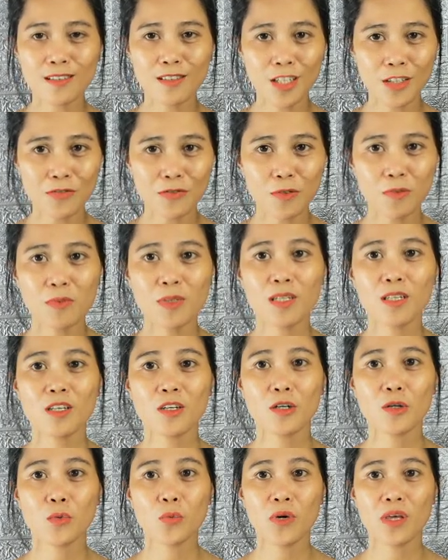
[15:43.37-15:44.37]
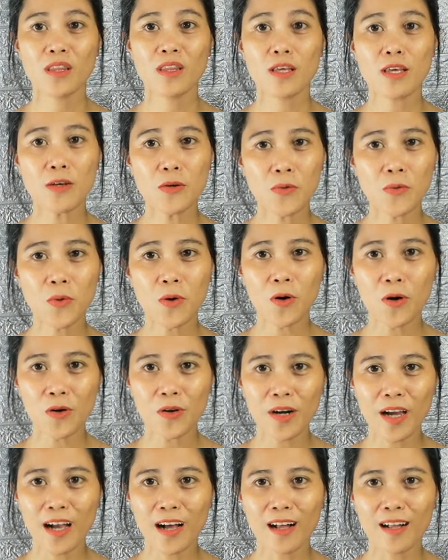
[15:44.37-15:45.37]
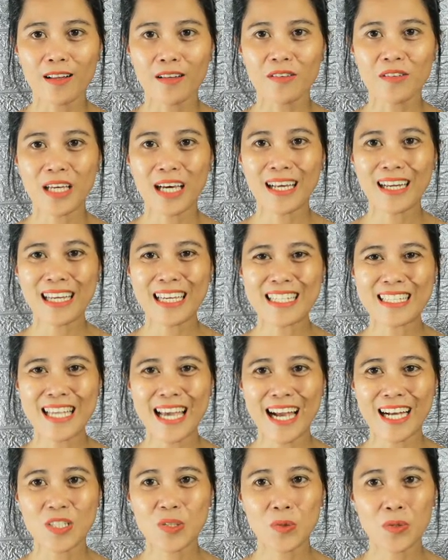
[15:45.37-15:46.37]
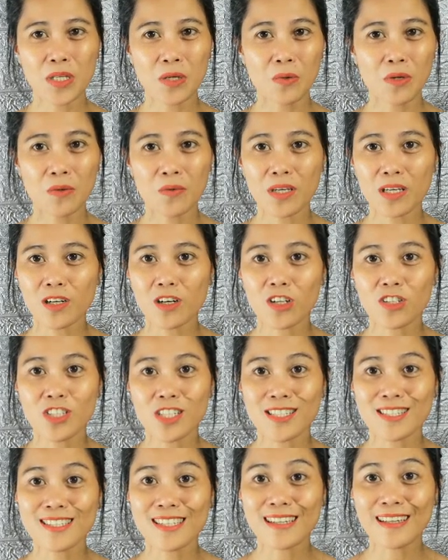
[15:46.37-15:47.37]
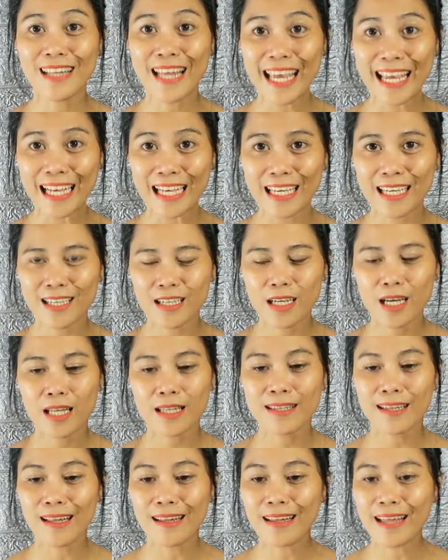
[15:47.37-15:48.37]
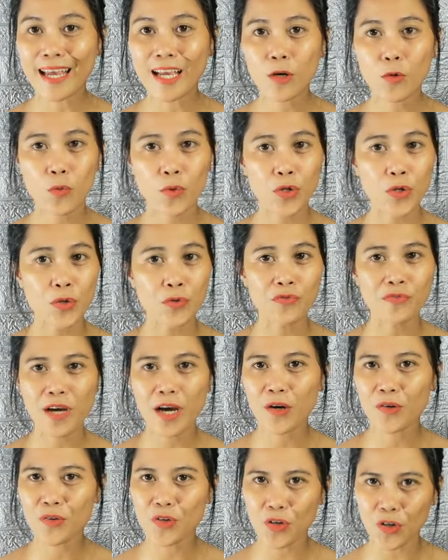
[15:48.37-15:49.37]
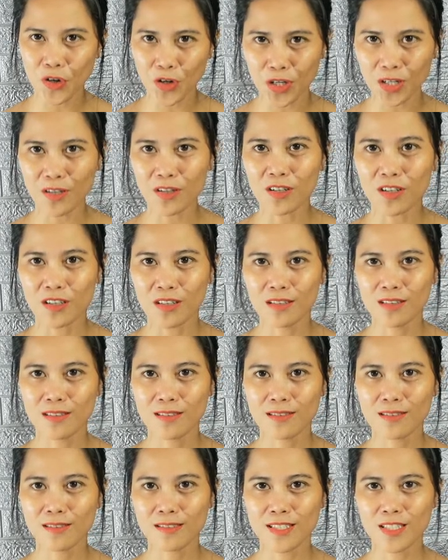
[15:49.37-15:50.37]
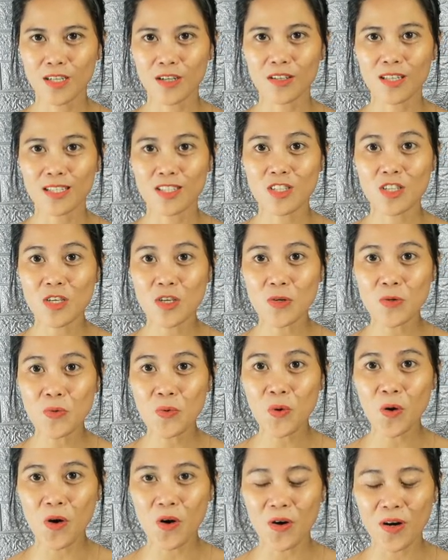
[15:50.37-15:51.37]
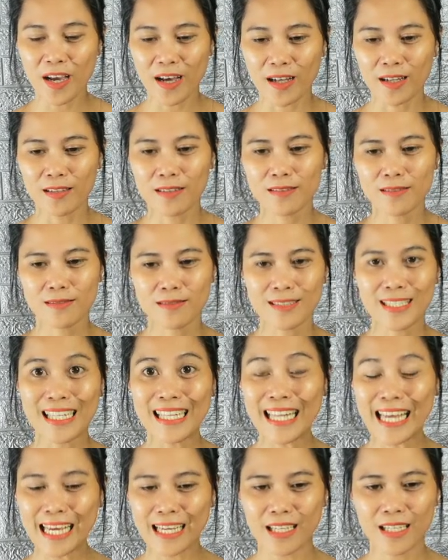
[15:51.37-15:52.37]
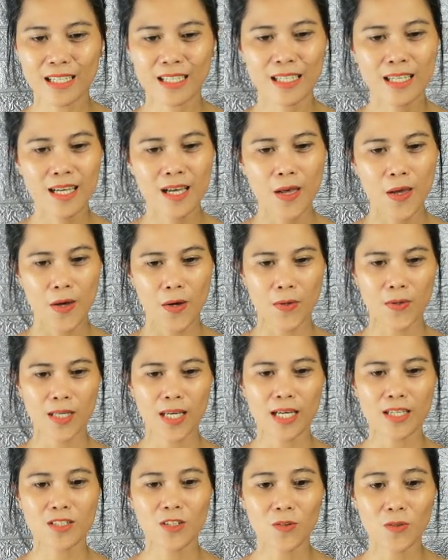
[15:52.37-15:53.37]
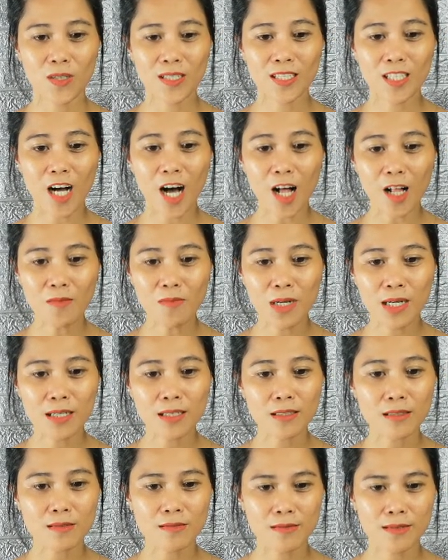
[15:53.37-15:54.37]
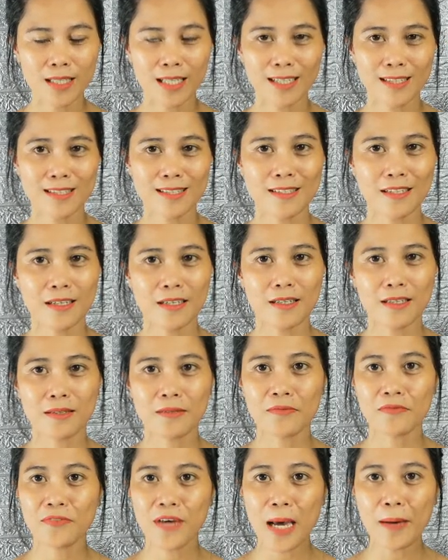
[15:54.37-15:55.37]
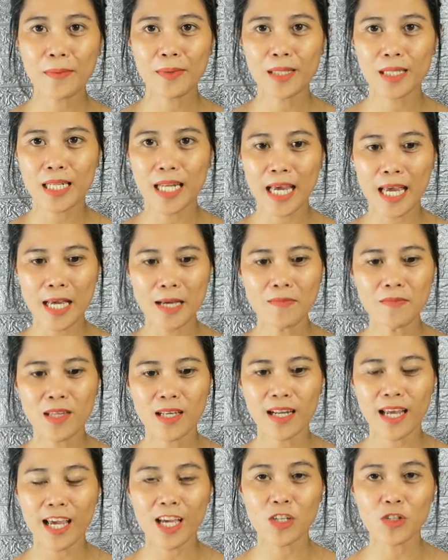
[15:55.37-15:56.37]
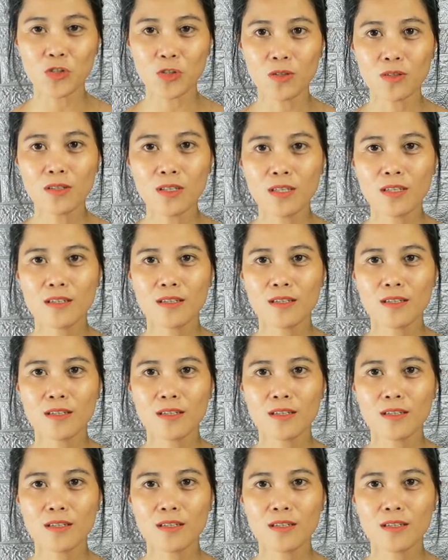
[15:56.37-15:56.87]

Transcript: not familiar with URL, that is actually what we call just the link where you found the article. So that's URL, the link. Okay, so Kalma, that's the family name, then Angel,